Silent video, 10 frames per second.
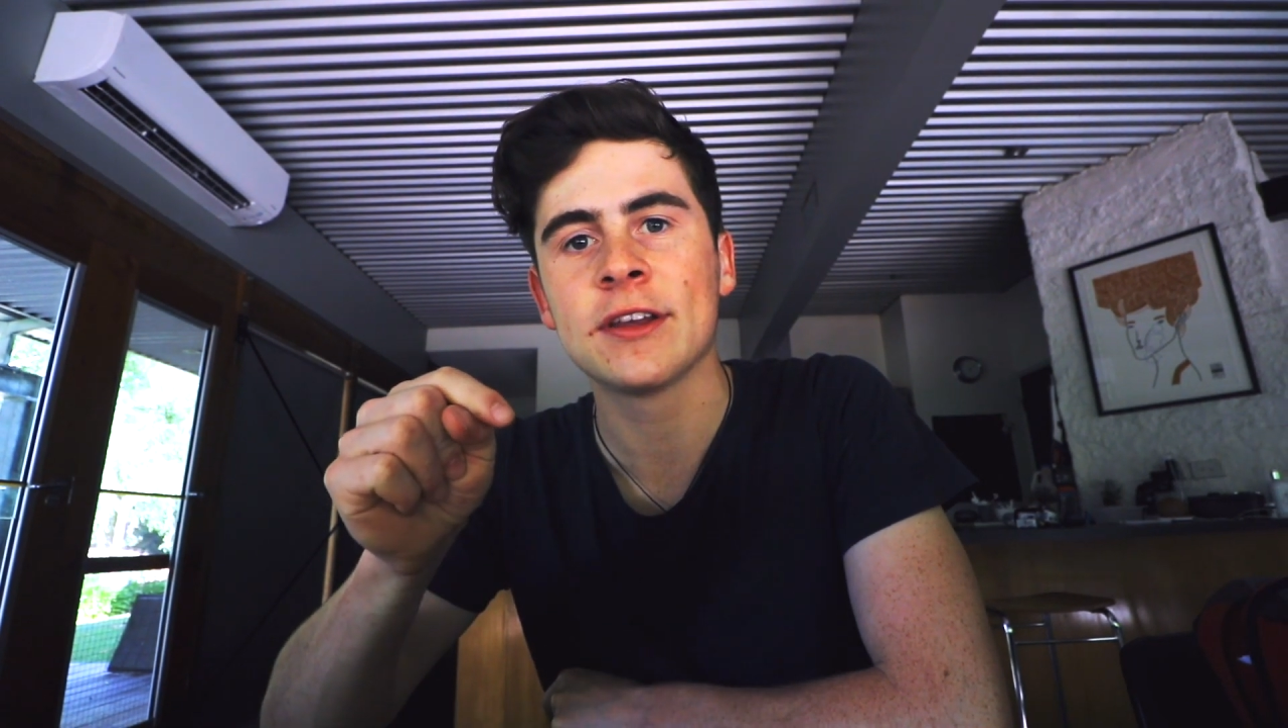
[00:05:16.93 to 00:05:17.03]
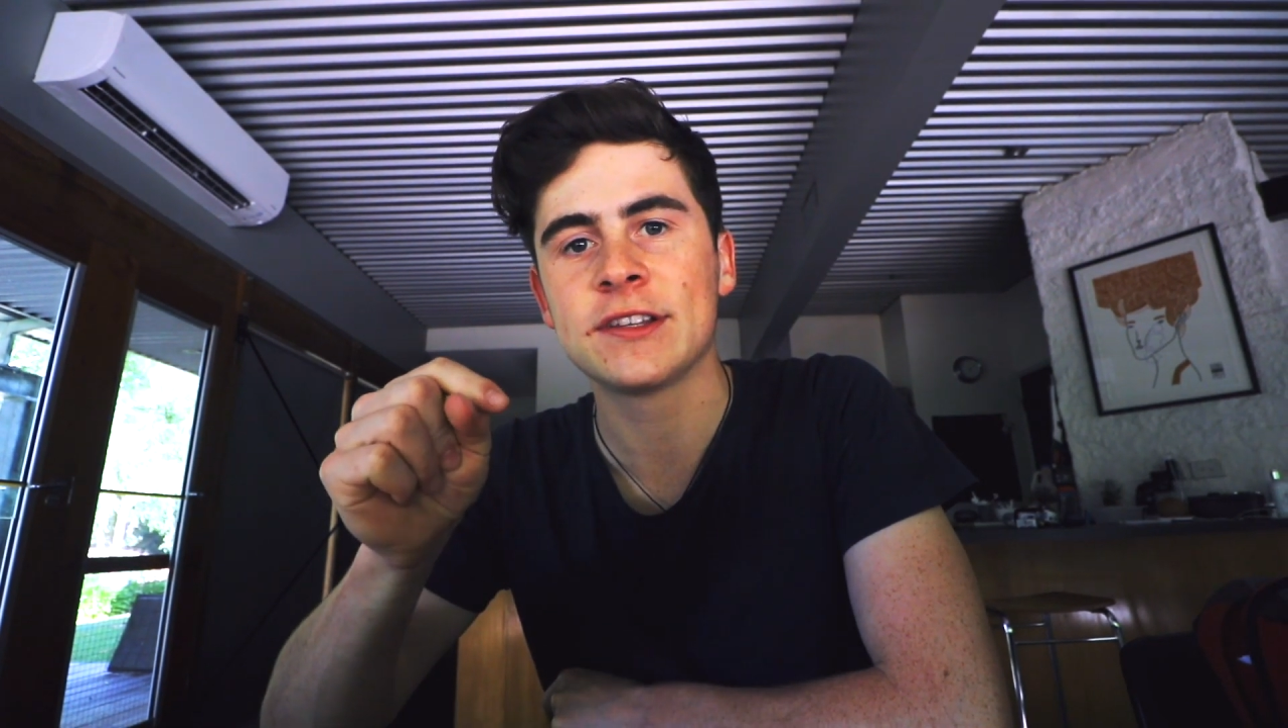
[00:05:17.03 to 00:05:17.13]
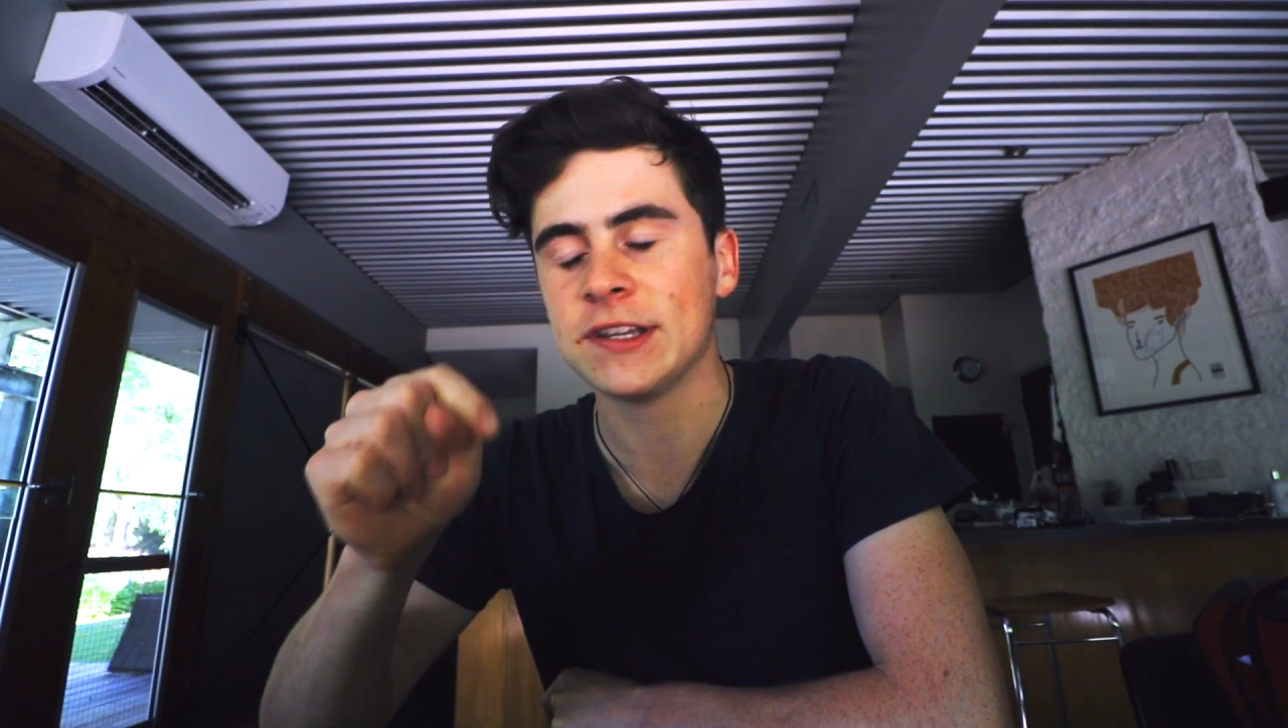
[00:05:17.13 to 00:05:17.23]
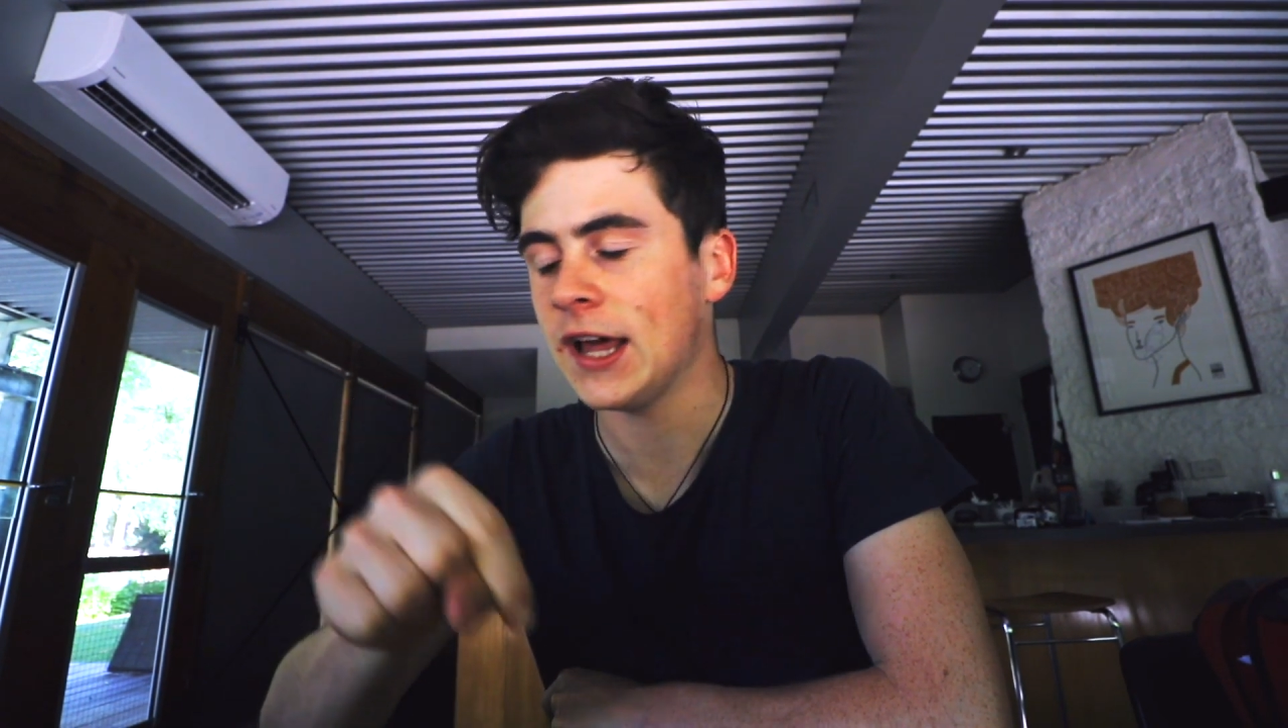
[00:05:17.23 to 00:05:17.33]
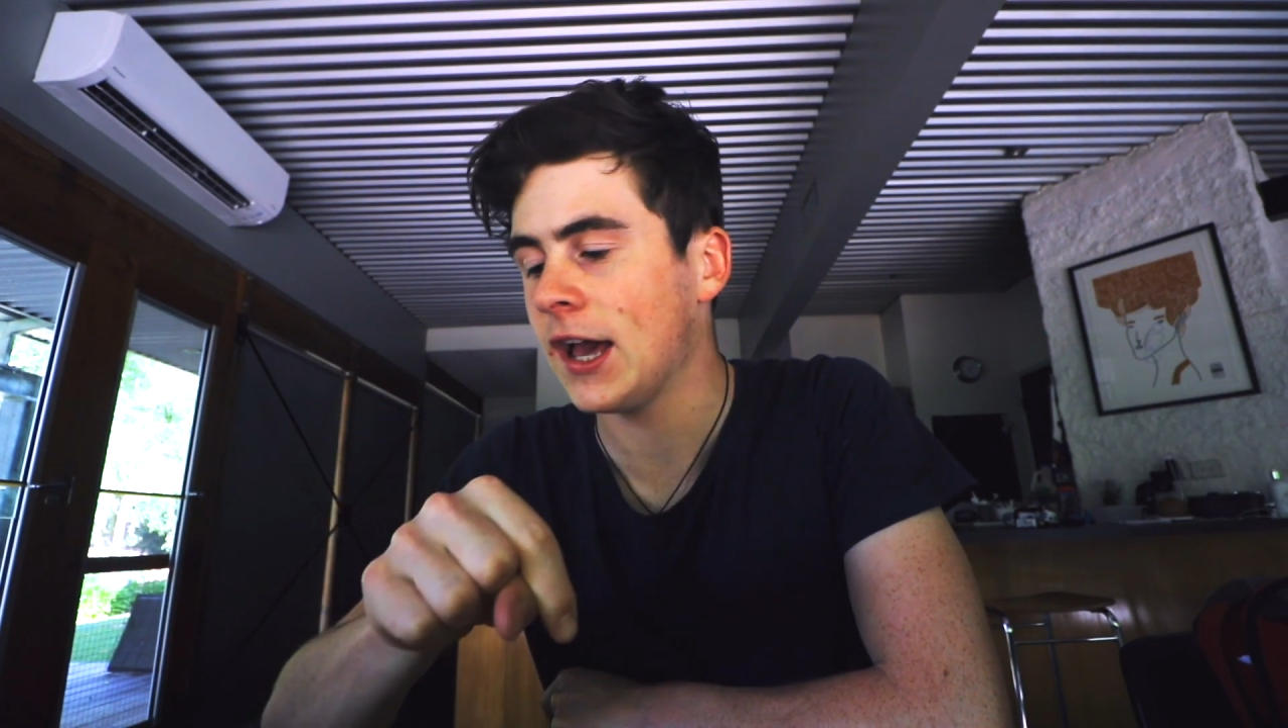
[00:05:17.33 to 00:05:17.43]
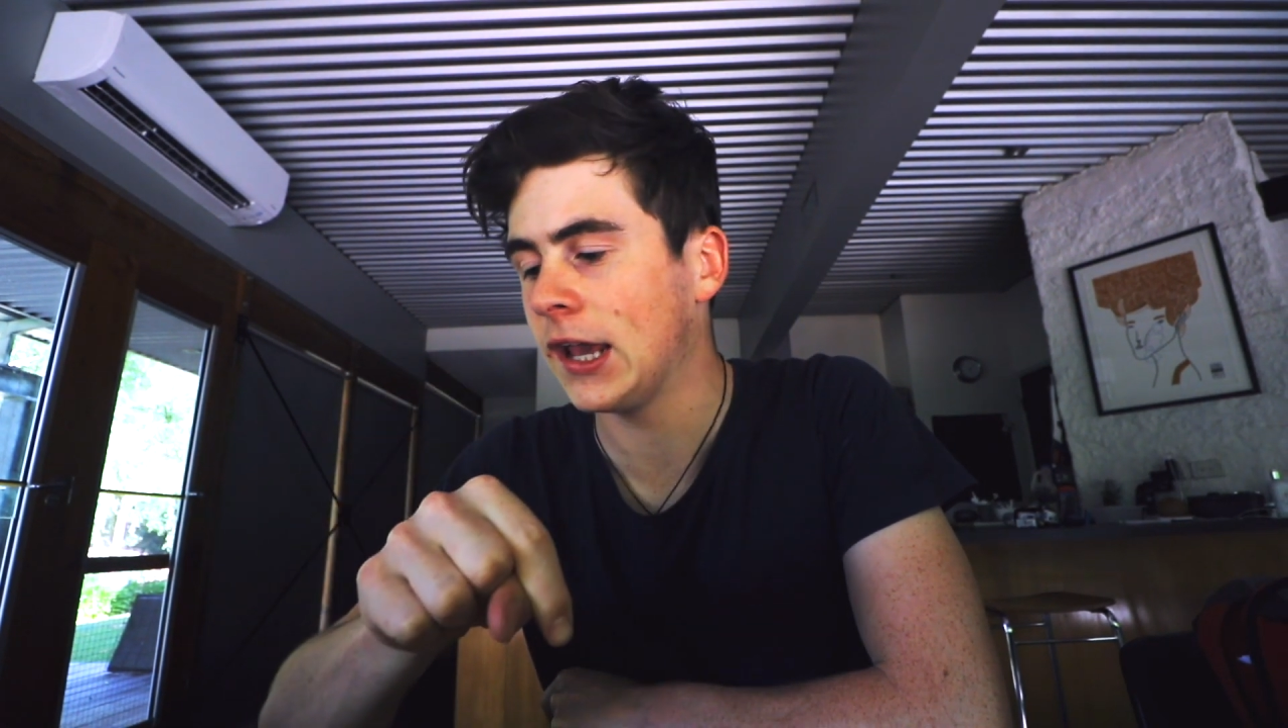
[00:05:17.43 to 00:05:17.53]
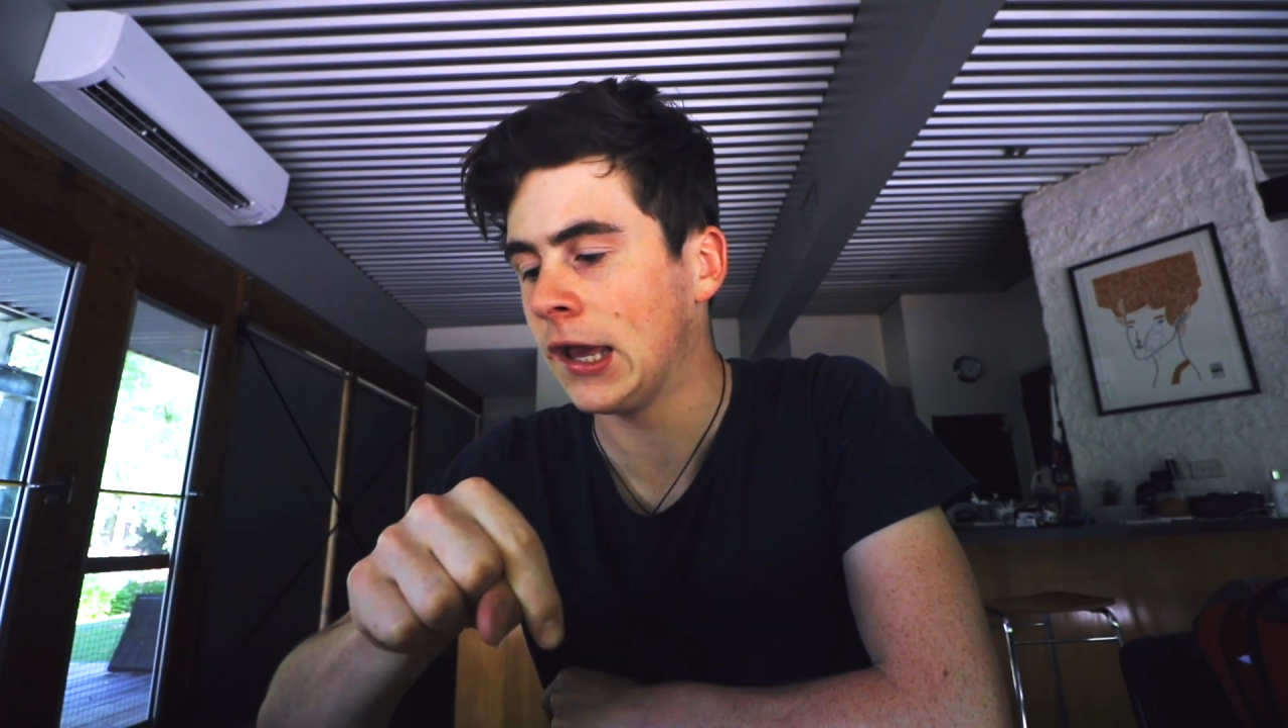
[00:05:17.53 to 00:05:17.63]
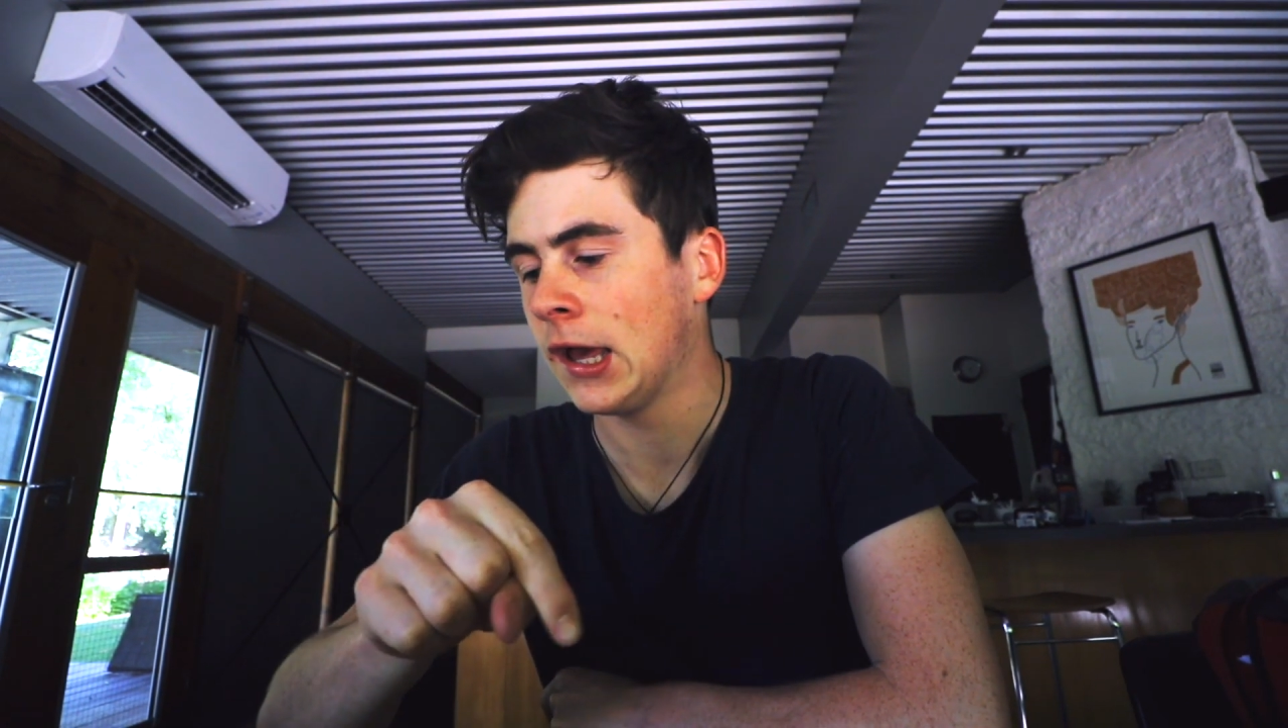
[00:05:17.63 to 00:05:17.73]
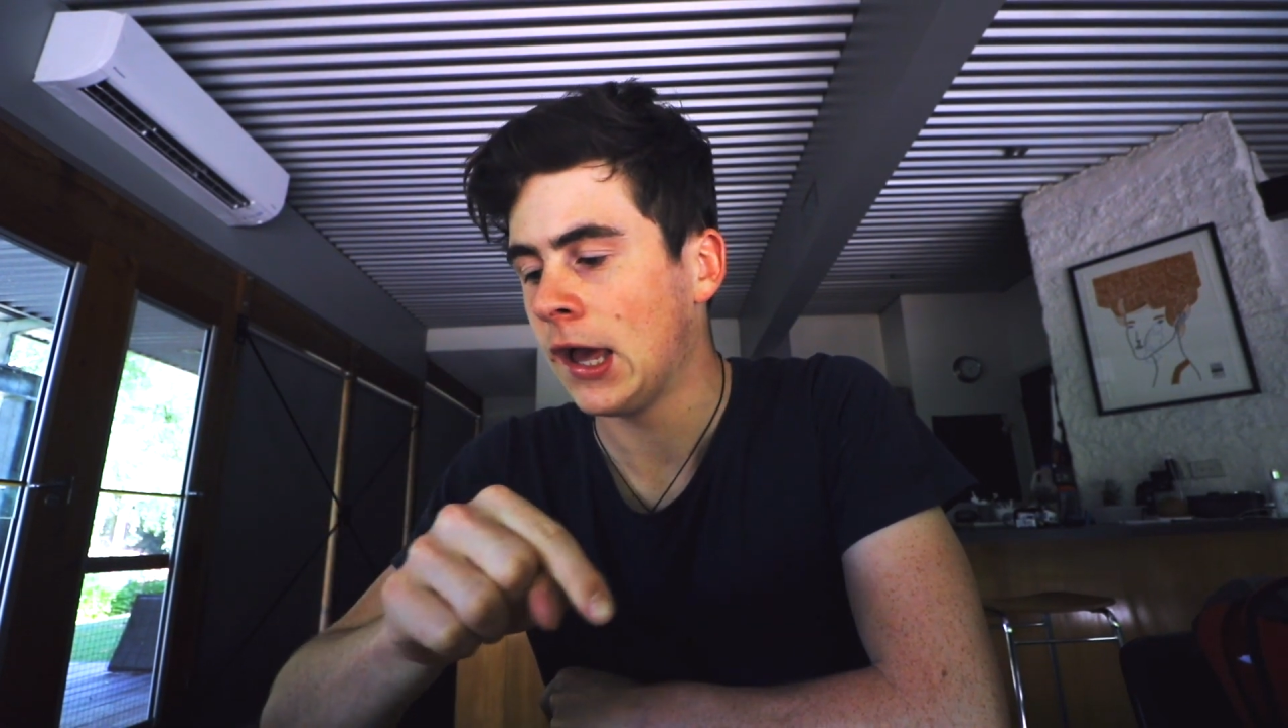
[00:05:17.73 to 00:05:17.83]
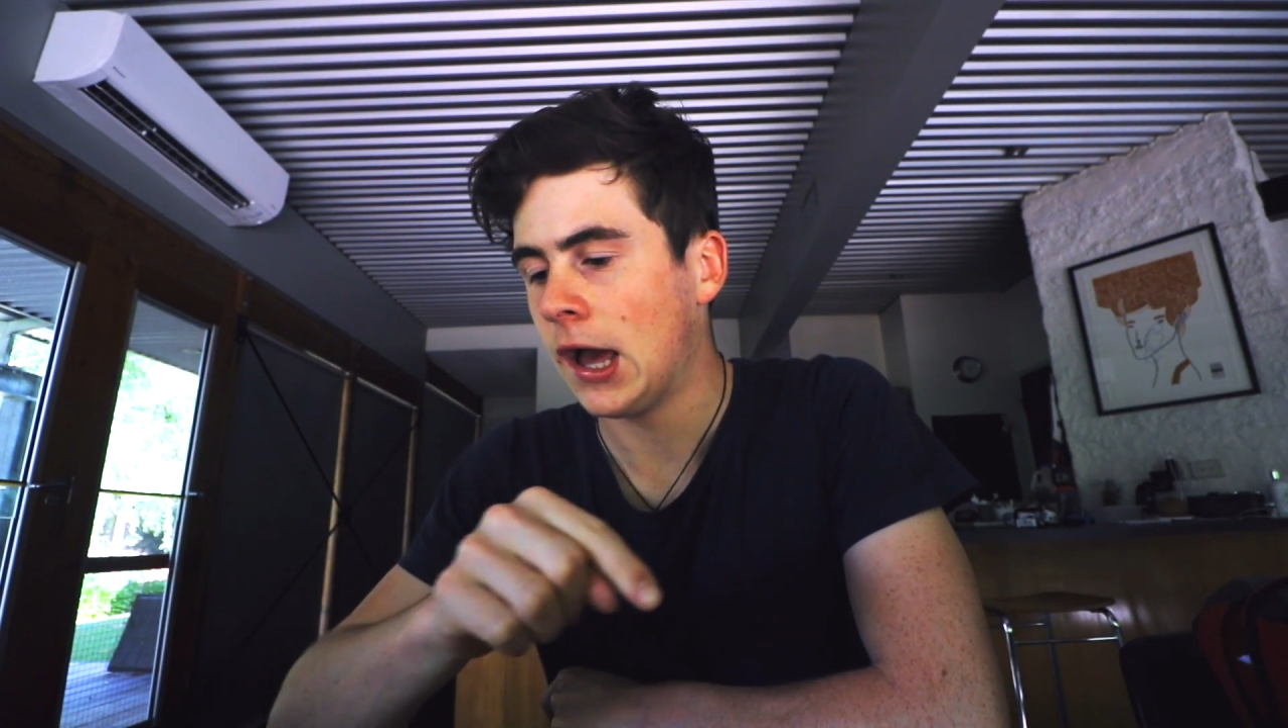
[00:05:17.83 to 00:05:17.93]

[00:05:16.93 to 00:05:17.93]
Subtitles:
it today,